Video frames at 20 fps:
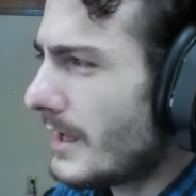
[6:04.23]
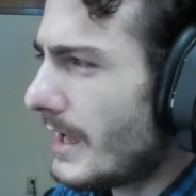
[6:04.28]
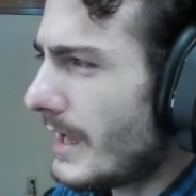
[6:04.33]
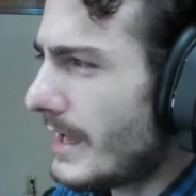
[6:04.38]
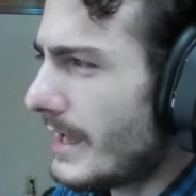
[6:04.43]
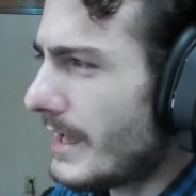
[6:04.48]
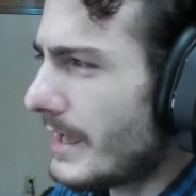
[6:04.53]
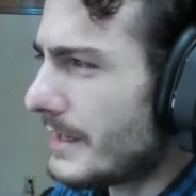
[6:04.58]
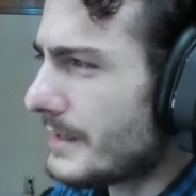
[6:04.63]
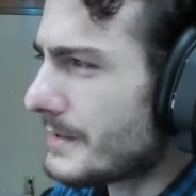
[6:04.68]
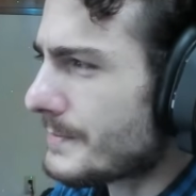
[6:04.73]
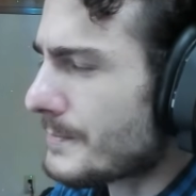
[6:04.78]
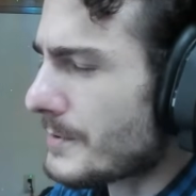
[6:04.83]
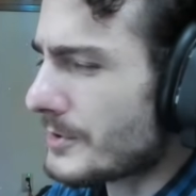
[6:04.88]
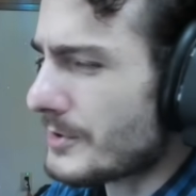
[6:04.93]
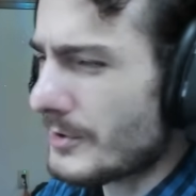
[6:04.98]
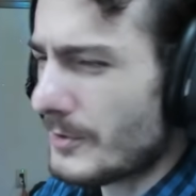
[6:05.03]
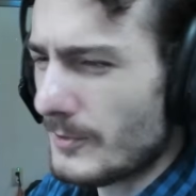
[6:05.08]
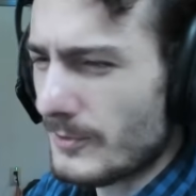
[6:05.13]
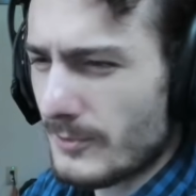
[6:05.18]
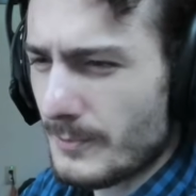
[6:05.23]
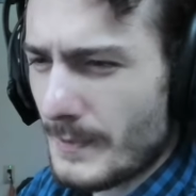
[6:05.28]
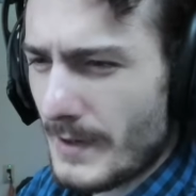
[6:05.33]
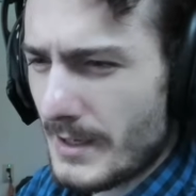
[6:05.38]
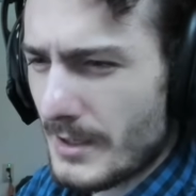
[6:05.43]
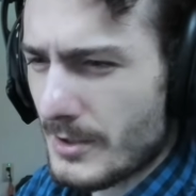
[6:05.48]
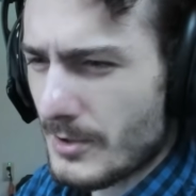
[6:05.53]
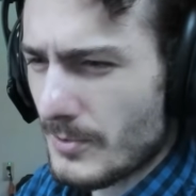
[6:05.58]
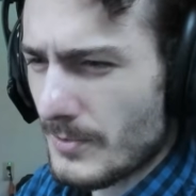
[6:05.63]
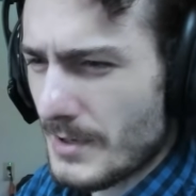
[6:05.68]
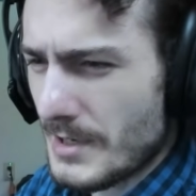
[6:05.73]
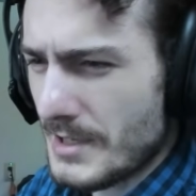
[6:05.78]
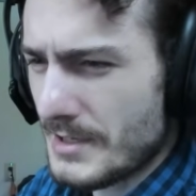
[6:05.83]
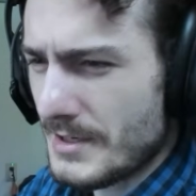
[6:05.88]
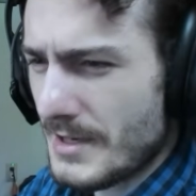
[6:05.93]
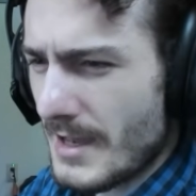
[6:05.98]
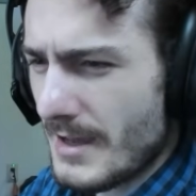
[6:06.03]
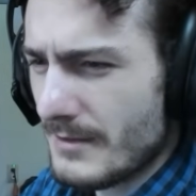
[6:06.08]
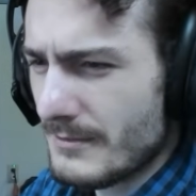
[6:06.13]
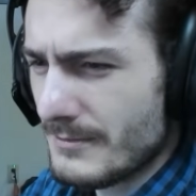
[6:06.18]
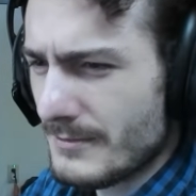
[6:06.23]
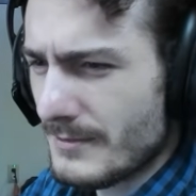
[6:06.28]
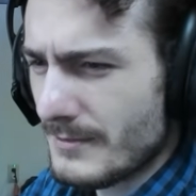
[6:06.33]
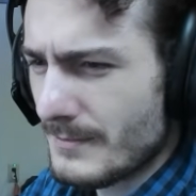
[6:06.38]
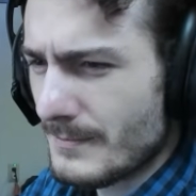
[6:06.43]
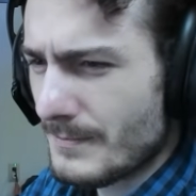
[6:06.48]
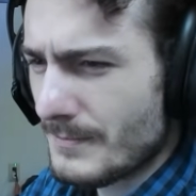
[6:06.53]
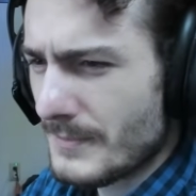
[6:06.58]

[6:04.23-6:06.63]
and produced by a Korean dev.